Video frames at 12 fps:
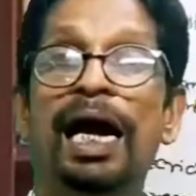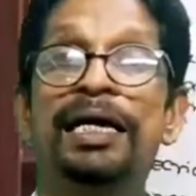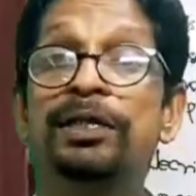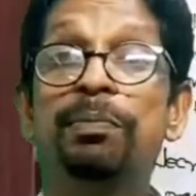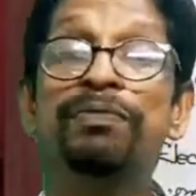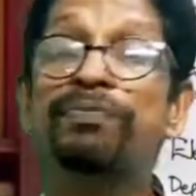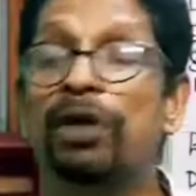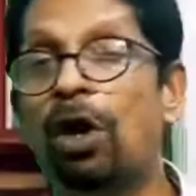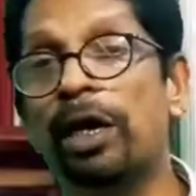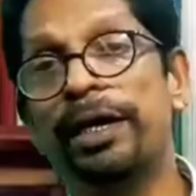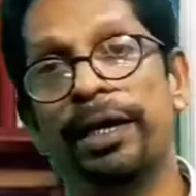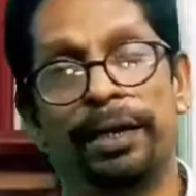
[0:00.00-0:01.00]
item of the
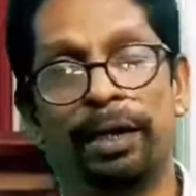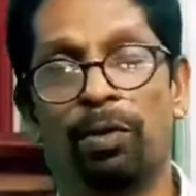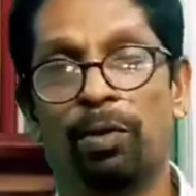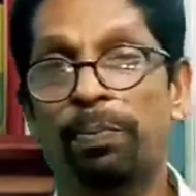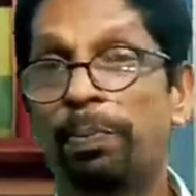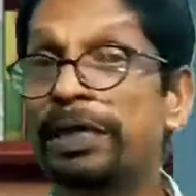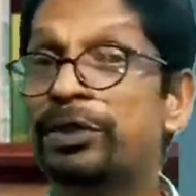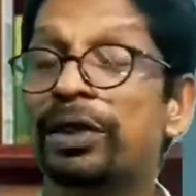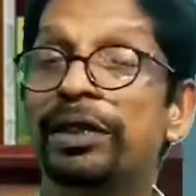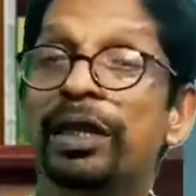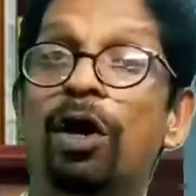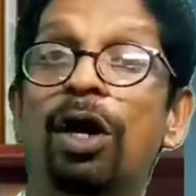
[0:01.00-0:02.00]
locker rent now. Please
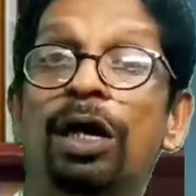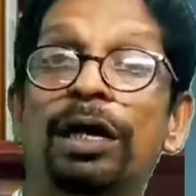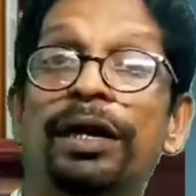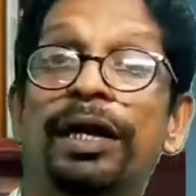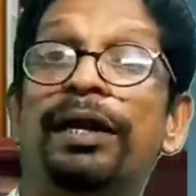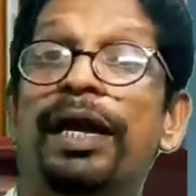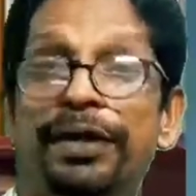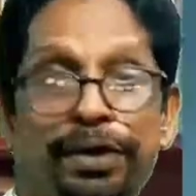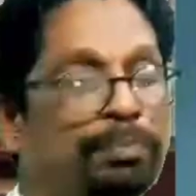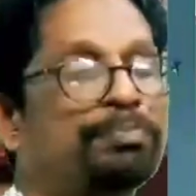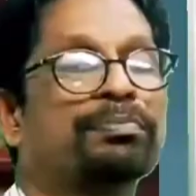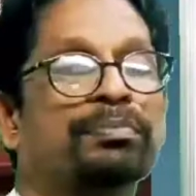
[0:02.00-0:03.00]
check the locker rent
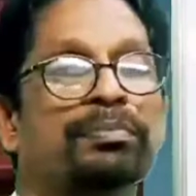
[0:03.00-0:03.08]
item.